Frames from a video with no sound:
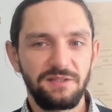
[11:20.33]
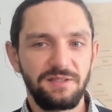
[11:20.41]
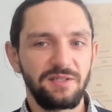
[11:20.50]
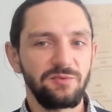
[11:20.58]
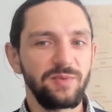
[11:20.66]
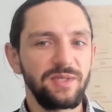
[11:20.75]

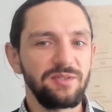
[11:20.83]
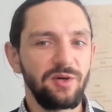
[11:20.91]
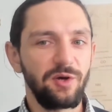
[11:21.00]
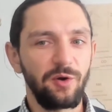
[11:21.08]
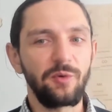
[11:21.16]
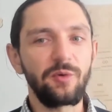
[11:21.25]
we
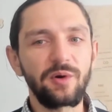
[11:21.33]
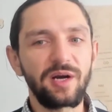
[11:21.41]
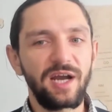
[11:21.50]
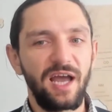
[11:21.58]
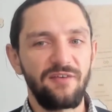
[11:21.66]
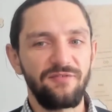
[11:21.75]
know
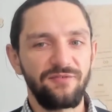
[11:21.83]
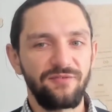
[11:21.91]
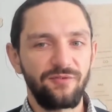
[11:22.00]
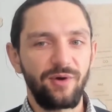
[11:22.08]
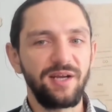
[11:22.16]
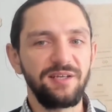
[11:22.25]
have
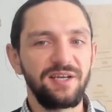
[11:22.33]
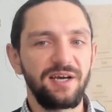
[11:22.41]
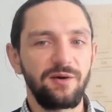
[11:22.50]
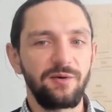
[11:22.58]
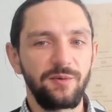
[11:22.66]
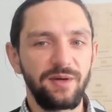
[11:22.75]
right
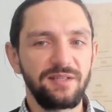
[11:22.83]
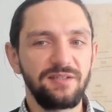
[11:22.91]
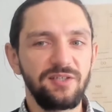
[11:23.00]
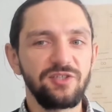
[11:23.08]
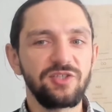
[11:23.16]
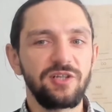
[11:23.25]
now a
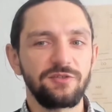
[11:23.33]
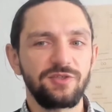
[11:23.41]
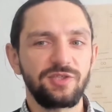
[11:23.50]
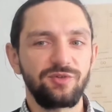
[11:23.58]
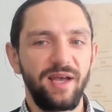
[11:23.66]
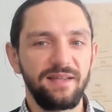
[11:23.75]
digital
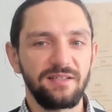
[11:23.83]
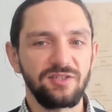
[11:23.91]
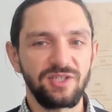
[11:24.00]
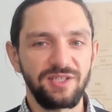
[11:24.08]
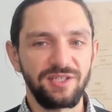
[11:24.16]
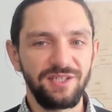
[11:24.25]

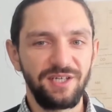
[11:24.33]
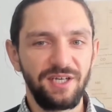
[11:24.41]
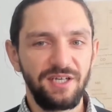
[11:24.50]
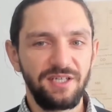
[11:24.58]
strategy